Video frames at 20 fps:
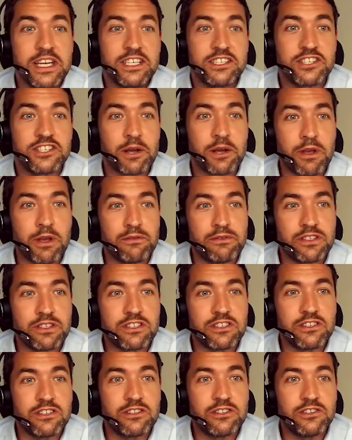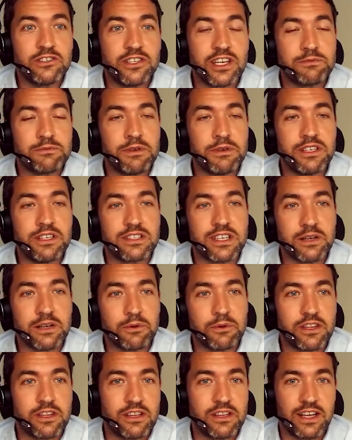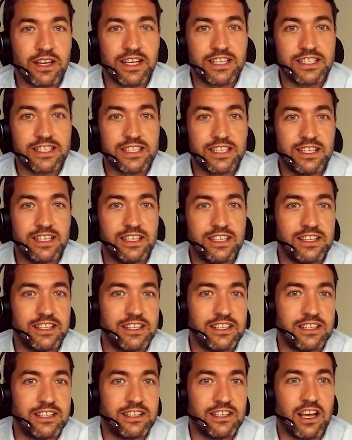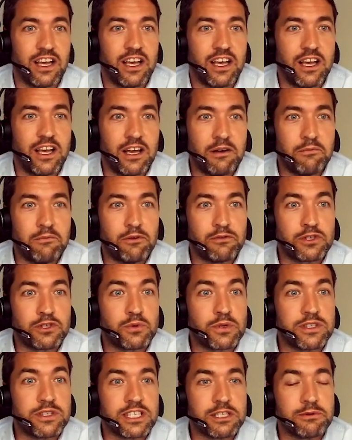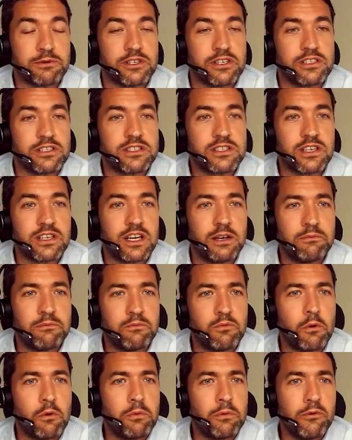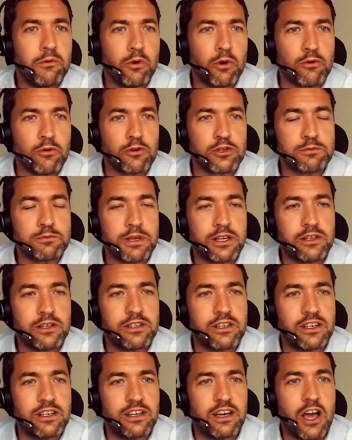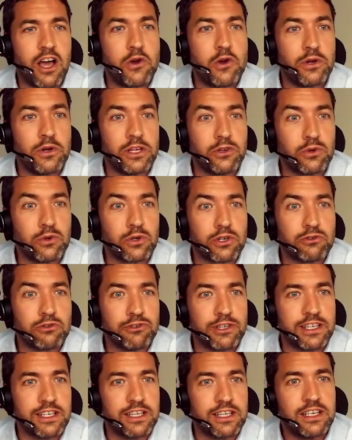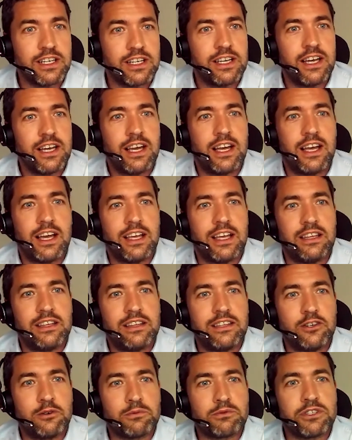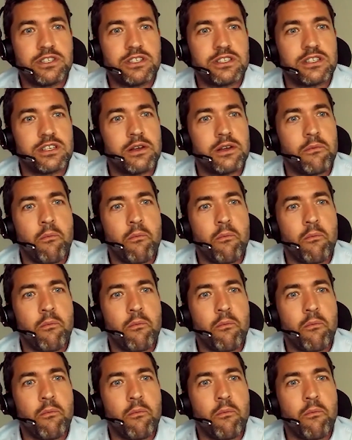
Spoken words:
Just coming over to Yasmina, staying within, I guess, the more of a Swiss experience. What would your thoughts be on owning your career and the options?